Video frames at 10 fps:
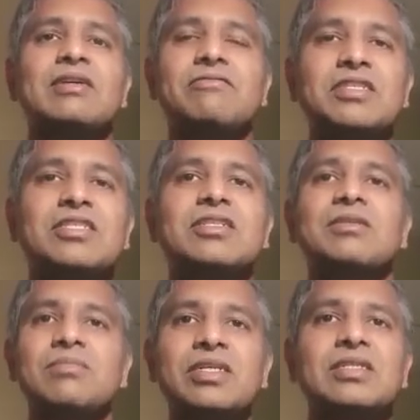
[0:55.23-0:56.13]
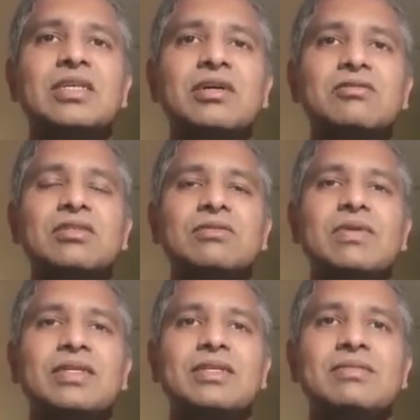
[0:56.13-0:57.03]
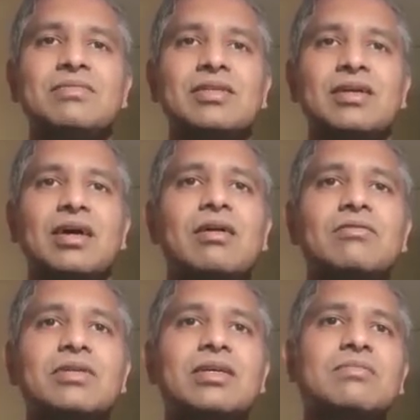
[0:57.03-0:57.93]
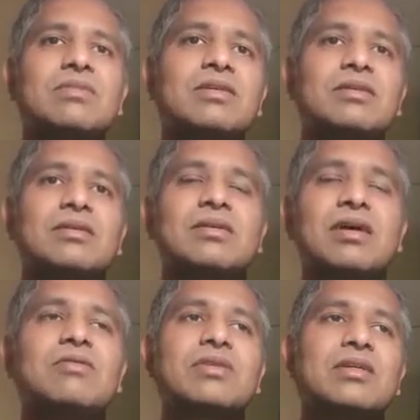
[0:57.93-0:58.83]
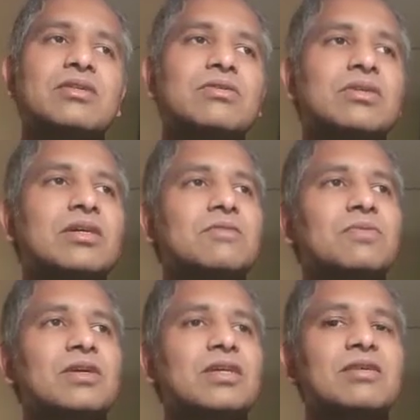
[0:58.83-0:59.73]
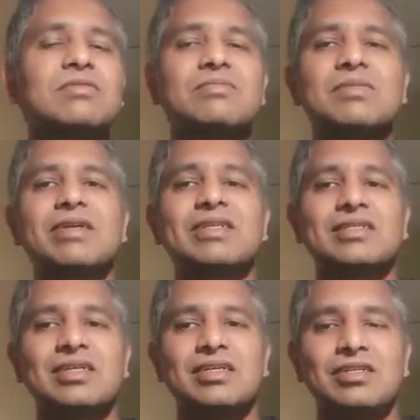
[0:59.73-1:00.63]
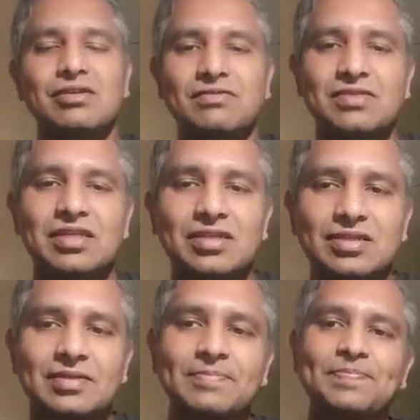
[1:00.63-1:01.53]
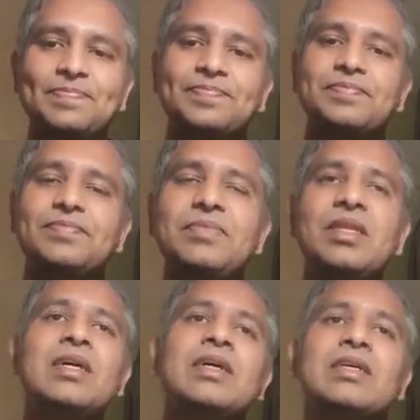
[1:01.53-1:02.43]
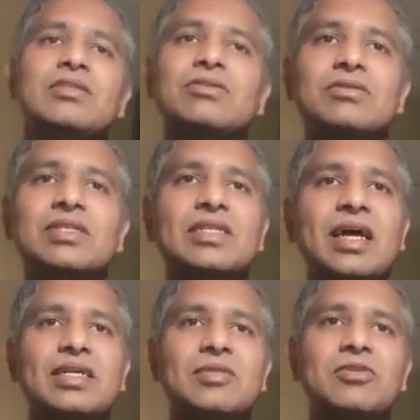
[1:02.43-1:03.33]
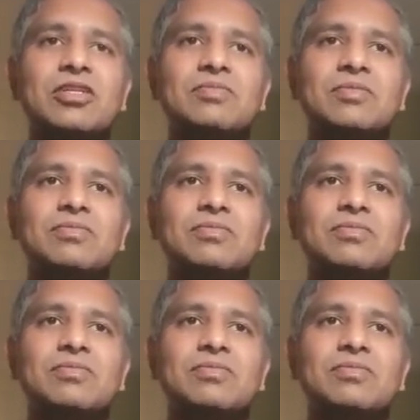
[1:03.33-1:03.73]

which brings out the sweat in me. How can yoga or pranayama be better than any of these? So this IWSP